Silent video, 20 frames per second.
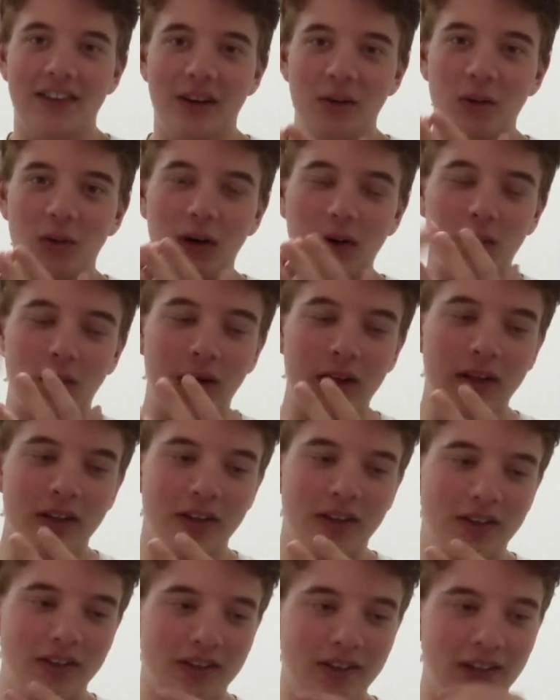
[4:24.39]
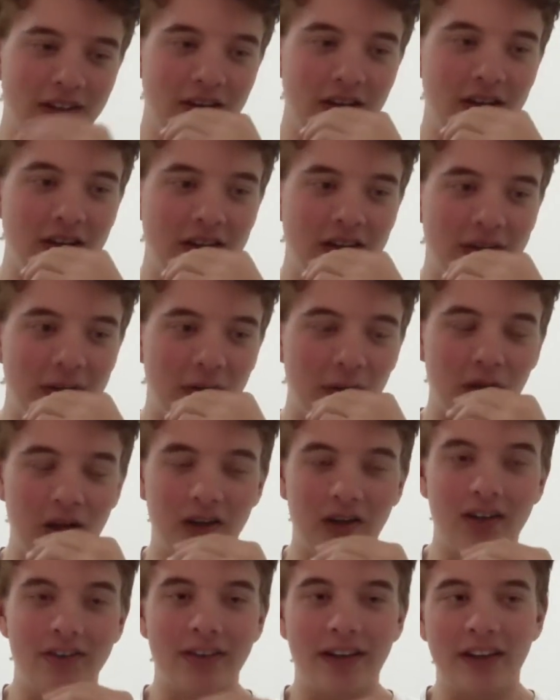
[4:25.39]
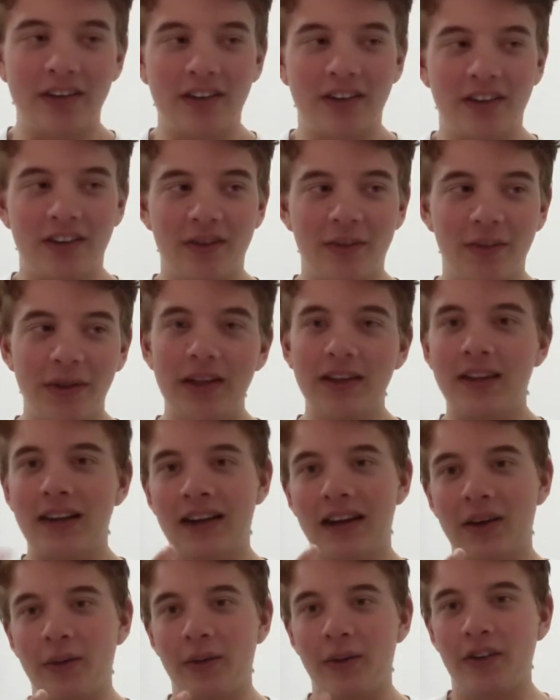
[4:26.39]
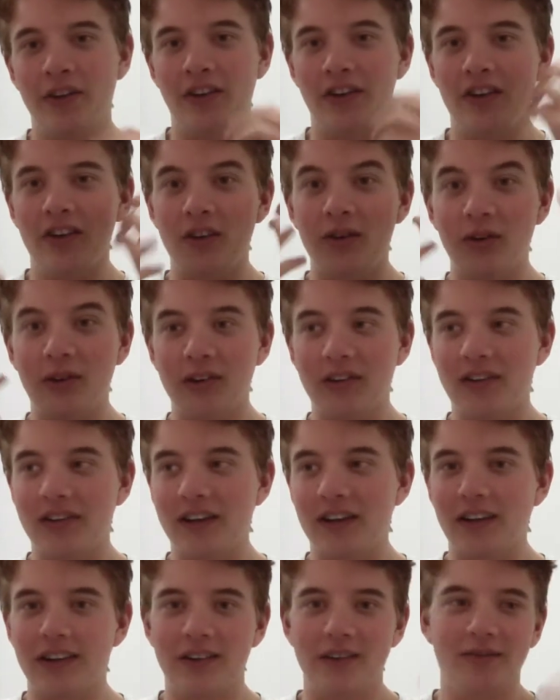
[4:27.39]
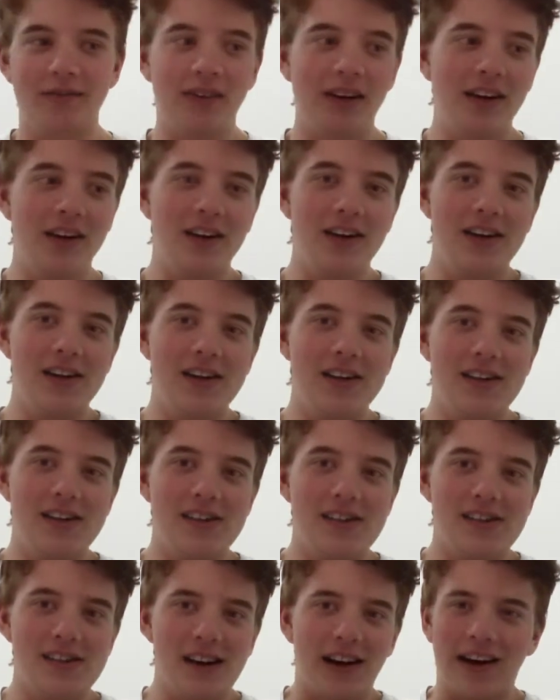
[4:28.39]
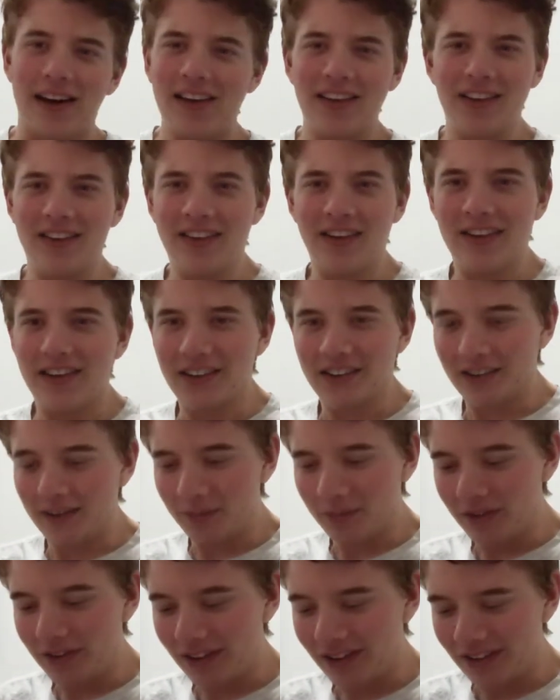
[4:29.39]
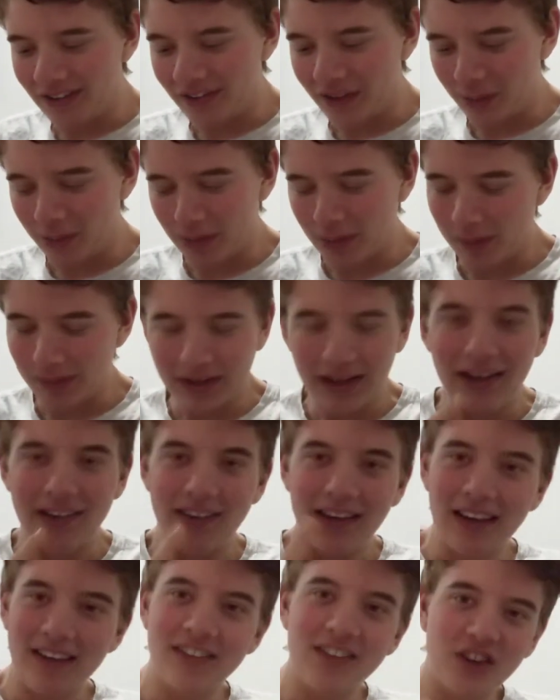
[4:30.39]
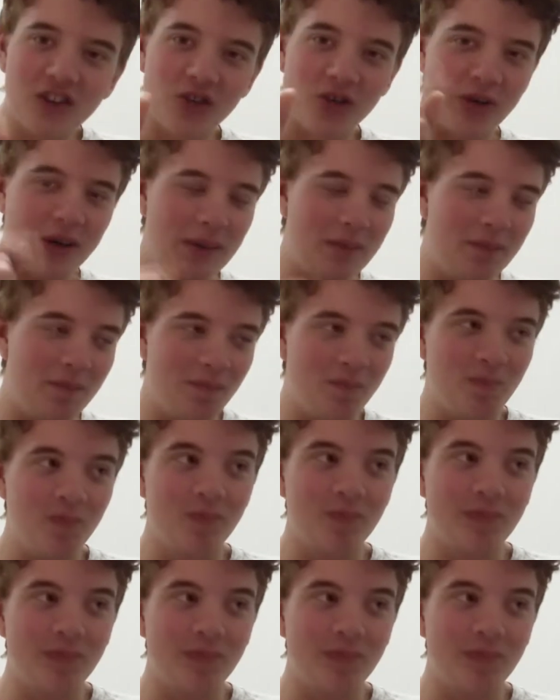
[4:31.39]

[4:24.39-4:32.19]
Why can't they just speak the language and then you understand it? Okay, this is turning into some science topic, but that's the dream.